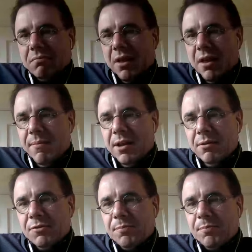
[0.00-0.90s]
mean, it
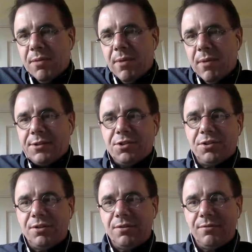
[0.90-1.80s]
was pretty
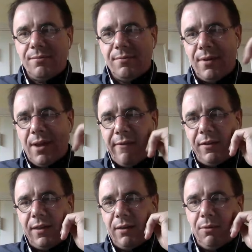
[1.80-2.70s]
much
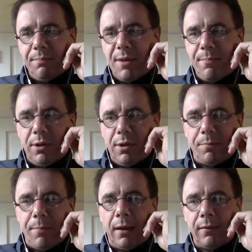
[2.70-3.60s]
everything what people
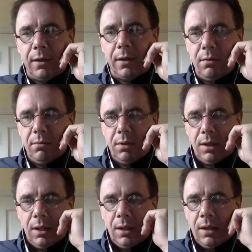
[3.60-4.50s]
expected.
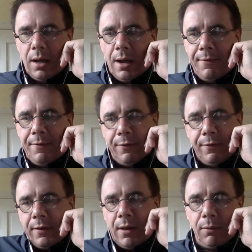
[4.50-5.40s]
I think the
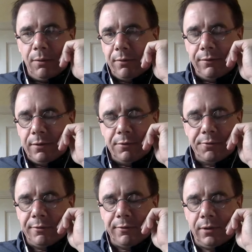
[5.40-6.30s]
thing that was least
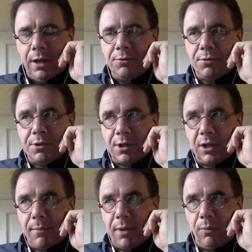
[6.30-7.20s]
interesting to
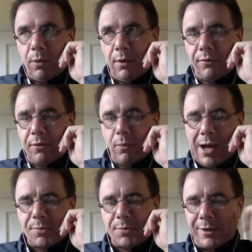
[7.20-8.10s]
me was the
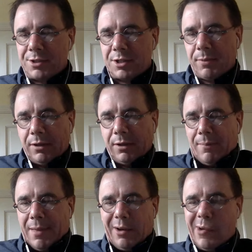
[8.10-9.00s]
watch, but that's just because I'm
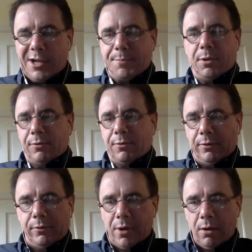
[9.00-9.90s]
not a watch person.
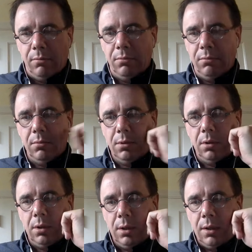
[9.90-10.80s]
So
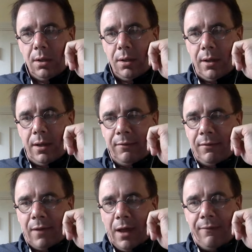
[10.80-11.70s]

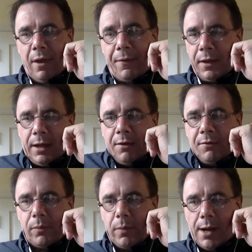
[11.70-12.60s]
it's I have nothing against
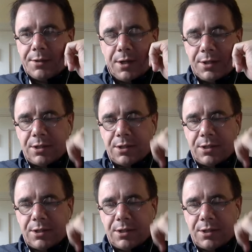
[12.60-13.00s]
the watch. I just